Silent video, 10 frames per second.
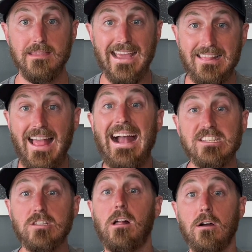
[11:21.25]
They
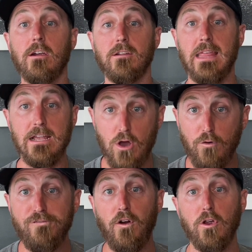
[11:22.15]
last longer. They
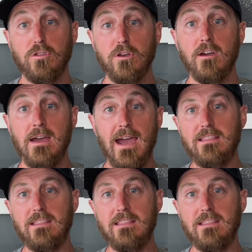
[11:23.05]
go farther,